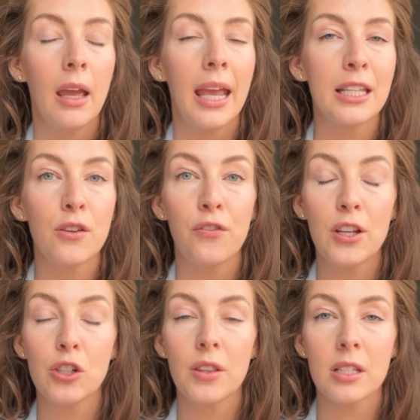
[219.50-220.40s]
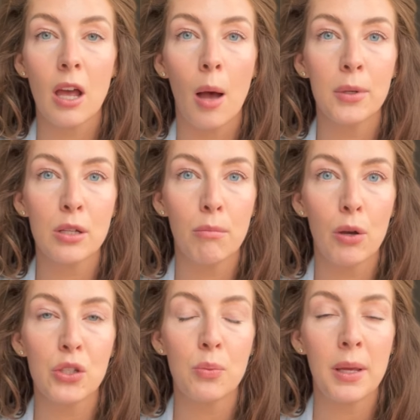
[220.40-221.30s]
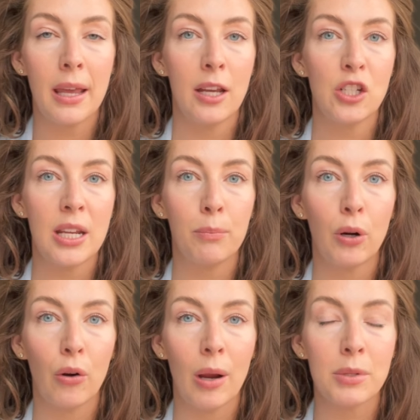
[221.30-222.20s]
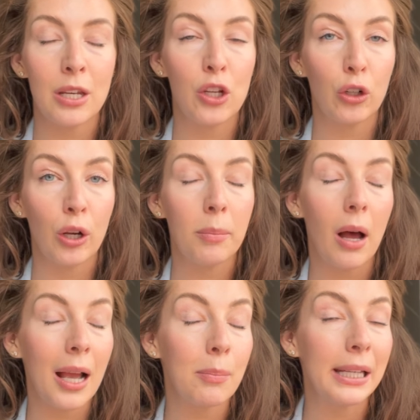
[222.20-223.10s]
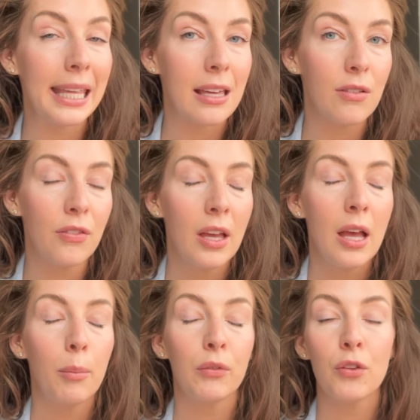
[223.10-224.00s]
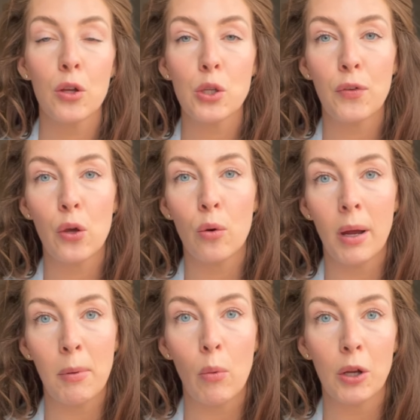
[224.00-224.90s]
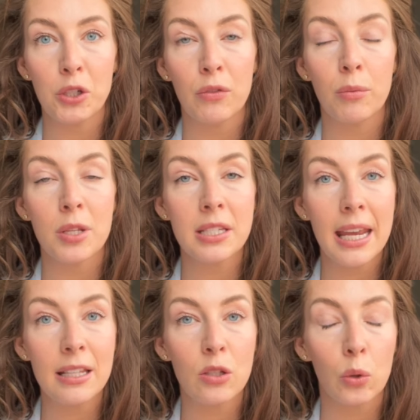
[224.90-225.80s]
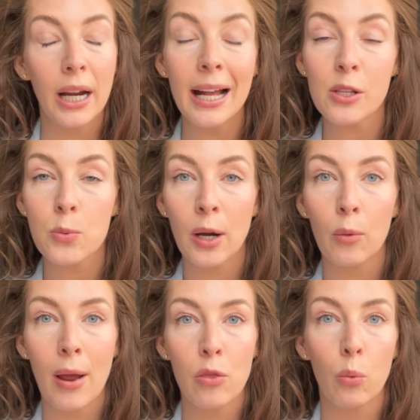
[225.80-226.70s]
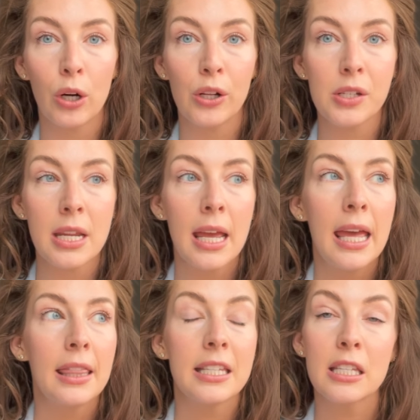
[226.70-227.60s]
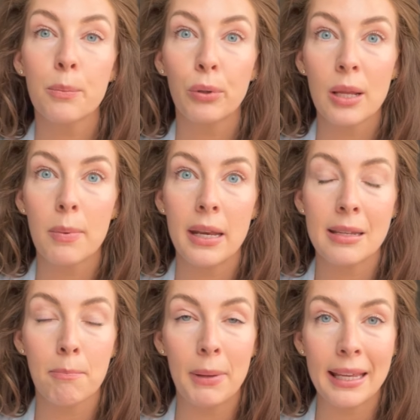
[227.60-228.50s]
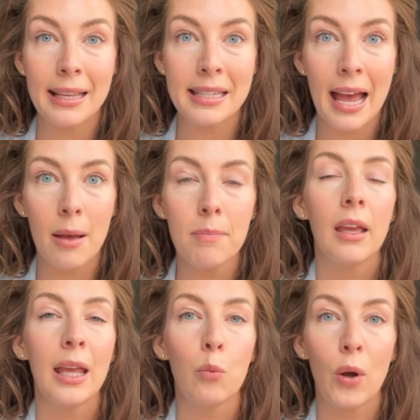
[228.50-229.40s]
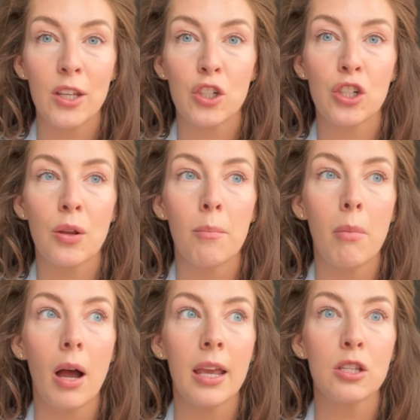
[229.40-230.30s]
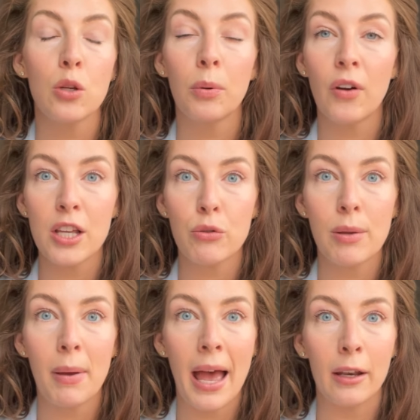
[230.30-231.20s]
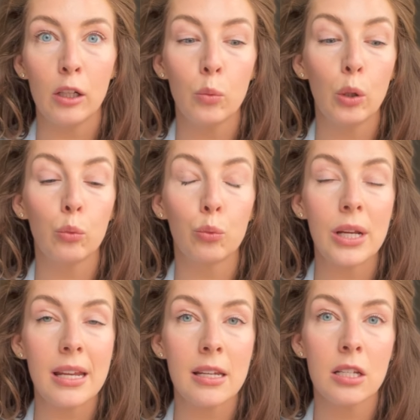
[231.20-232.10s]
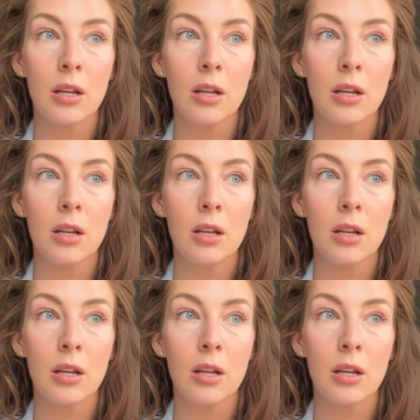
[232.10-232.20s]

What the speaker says: It's a feature that's common to most PhD programs in Europe, I believe. But for those of you who might be watching from the States or elsewhere around the world, this is a pretty big exam in which my supervisory panel will read